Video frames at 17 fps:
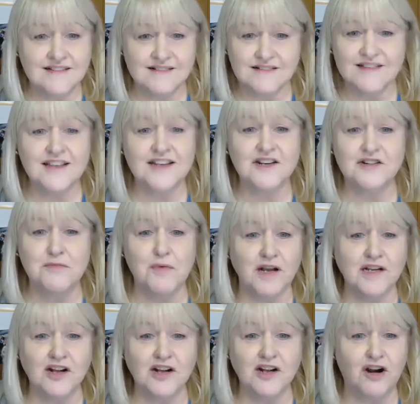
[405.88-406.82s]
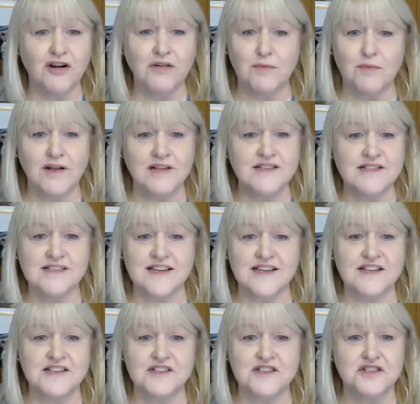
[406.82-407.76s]
You do one card once,
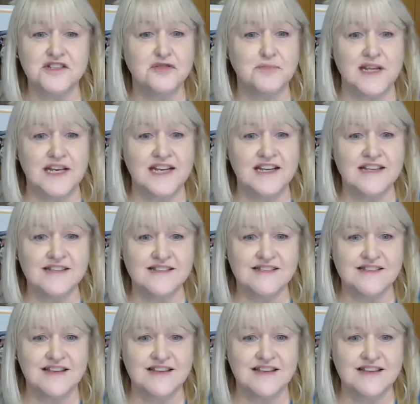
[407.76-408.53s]
takes you 2 minutes,